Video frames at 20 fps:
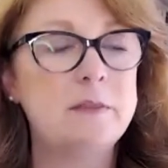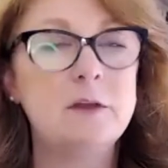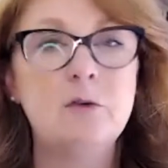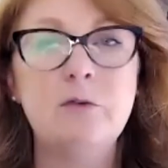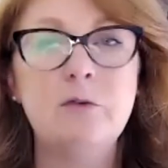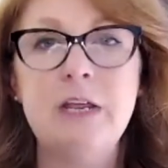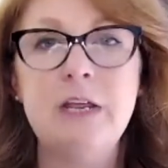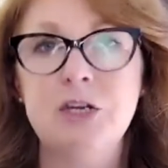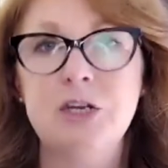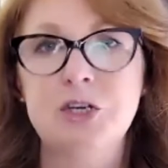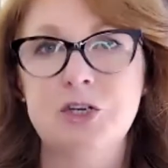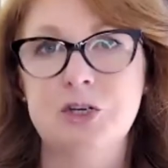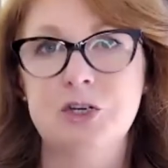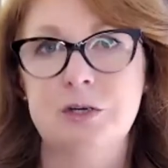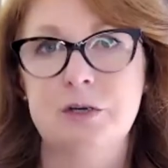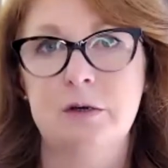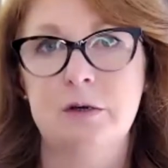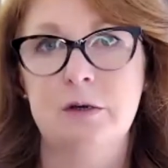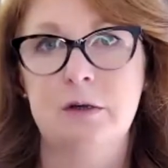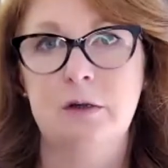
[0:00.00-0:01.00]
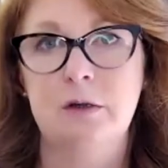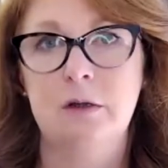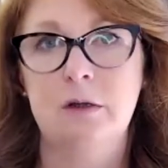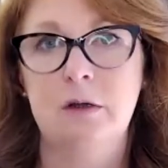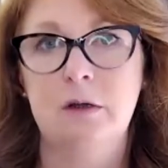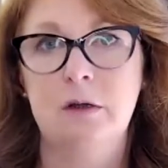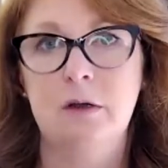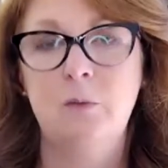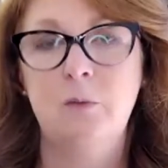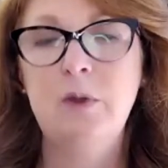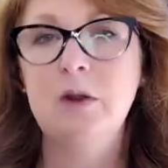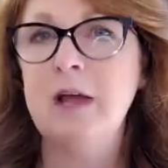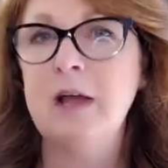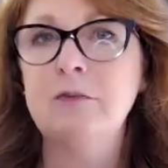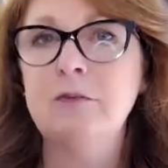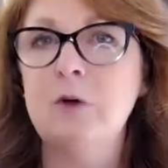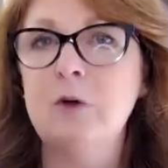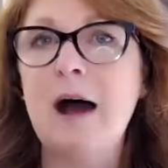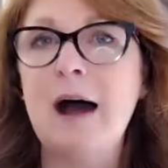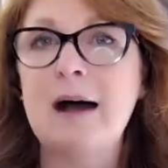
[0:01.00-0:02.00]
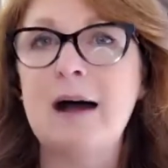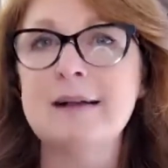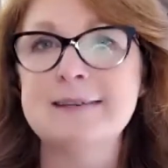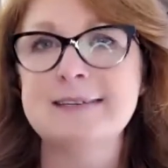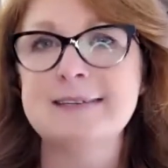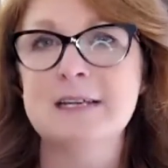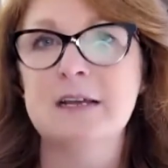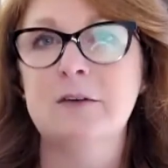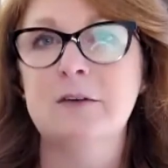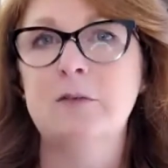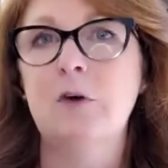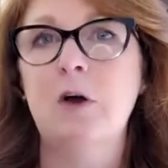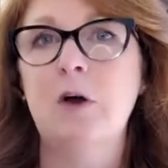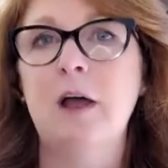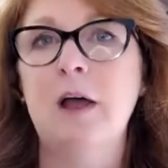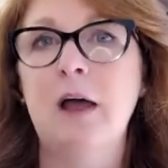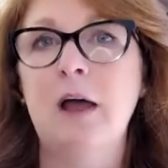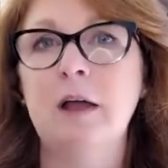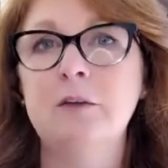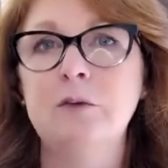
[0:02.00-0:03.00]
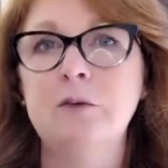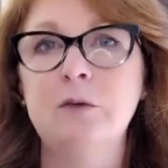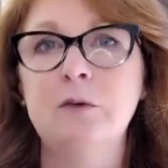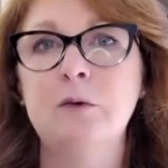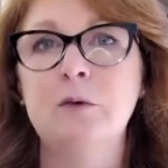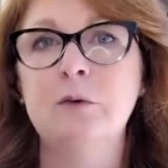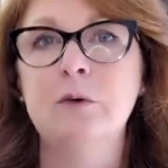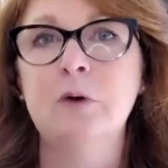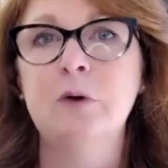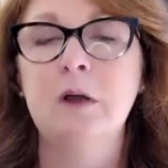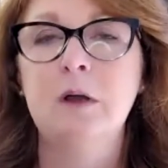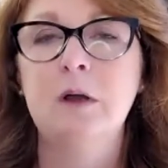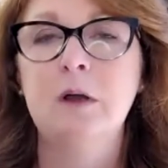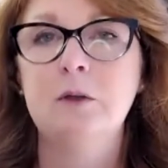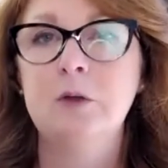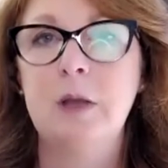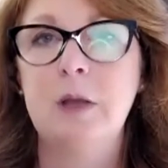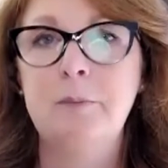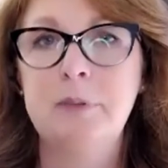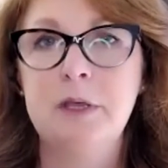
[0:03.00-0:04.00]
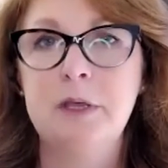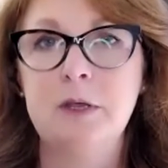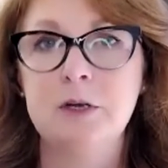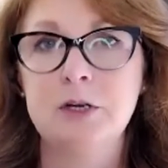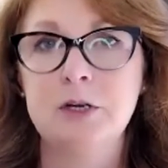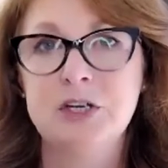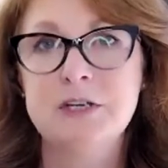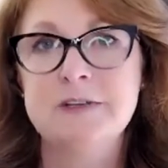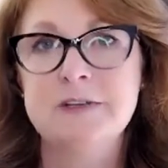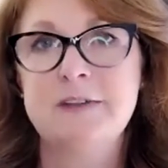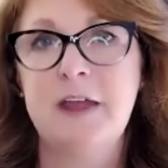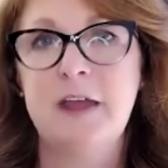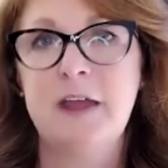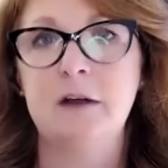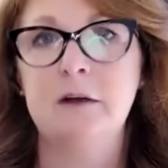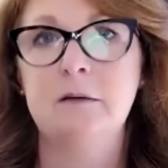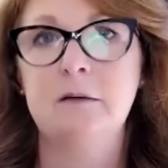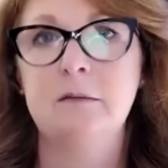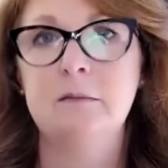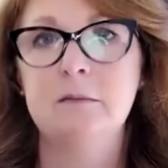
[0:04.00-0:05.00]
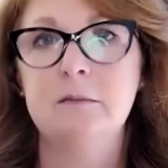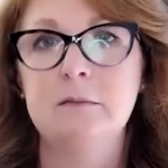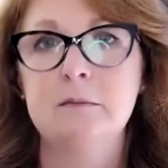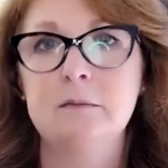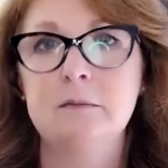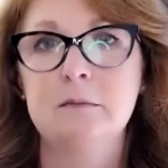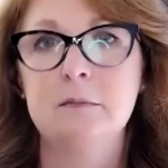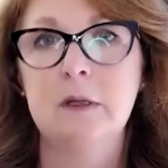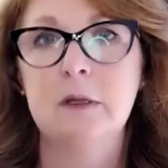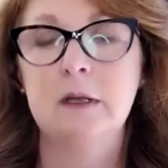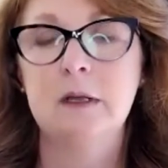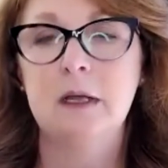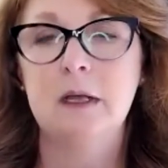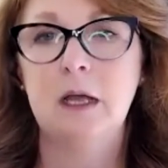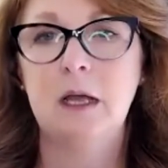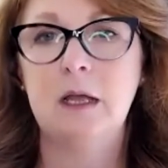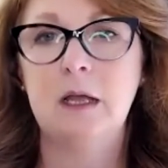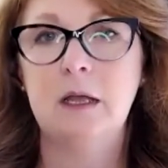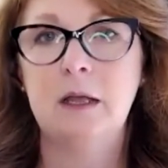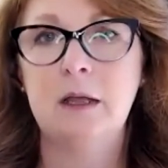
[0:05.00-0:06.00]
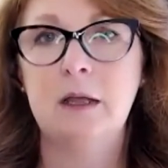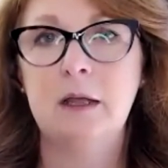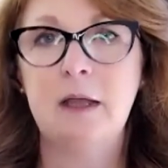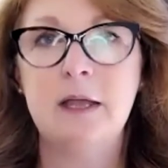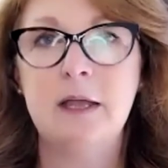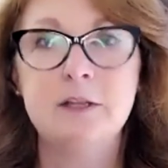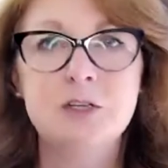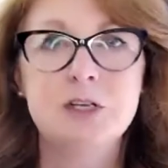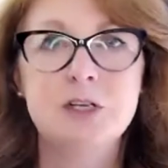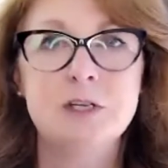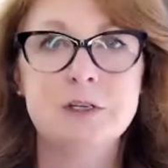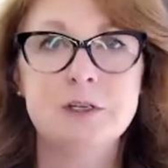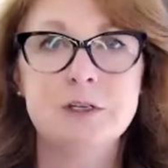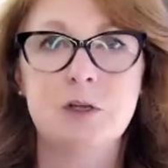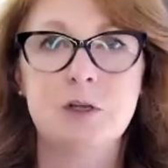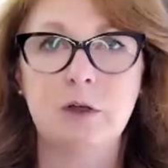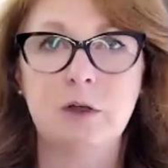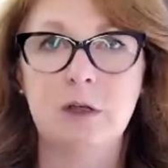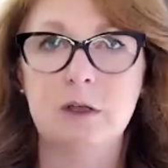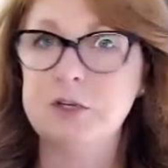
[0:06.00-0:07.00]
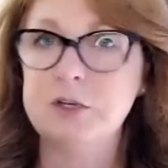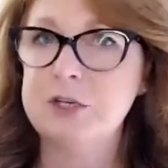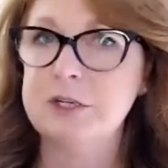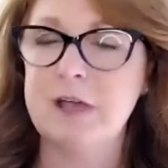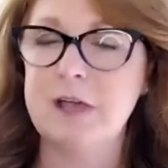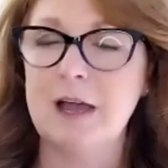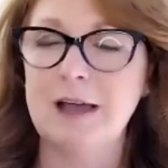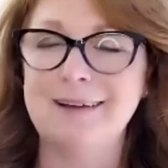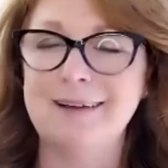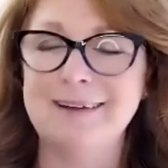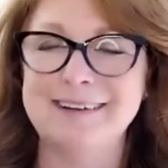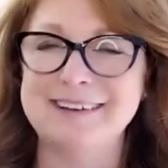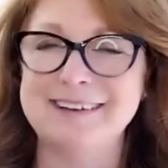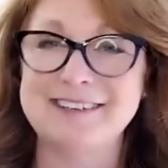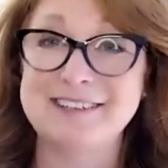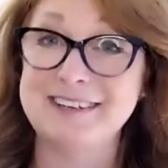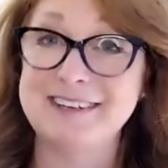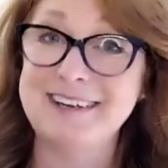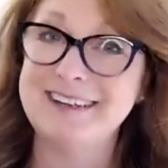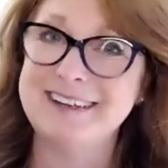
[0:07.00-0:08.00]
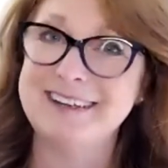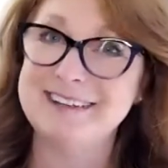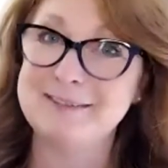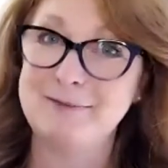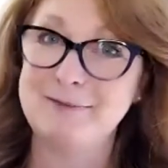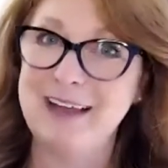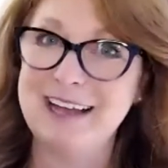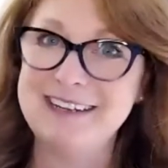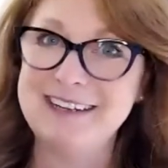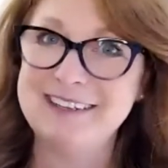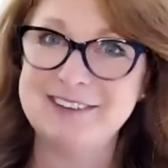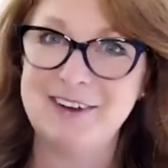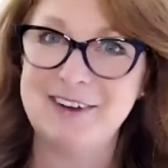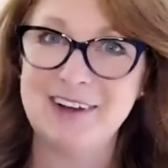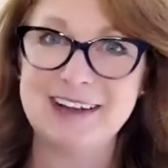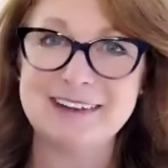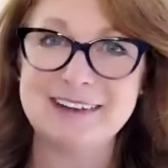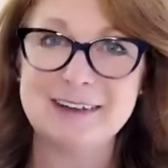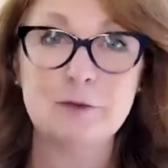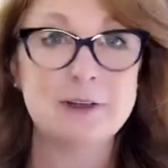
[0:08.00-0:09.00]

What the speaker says: reach. We don't have to ask for her to appear. She's there. And she's talking. She's she is bloody talkative,